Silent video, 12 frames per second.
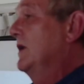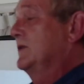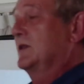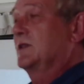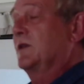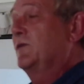
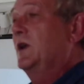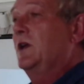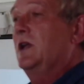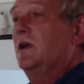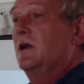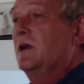have some
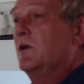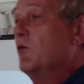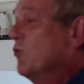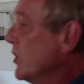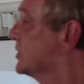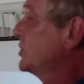information
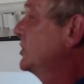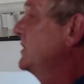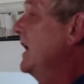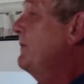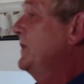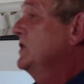about
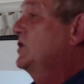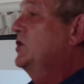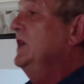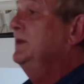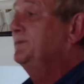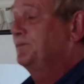
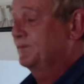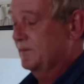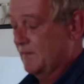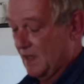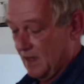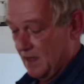medications. And
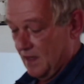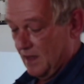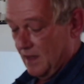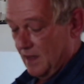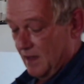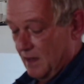
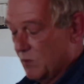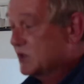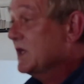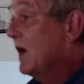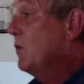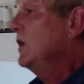
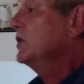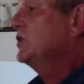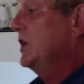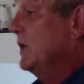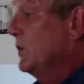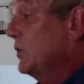I
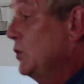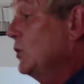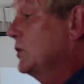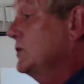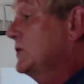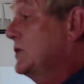pointed this
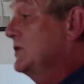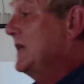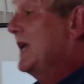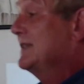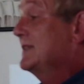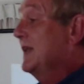out to him
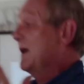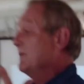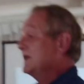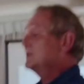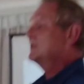and I saved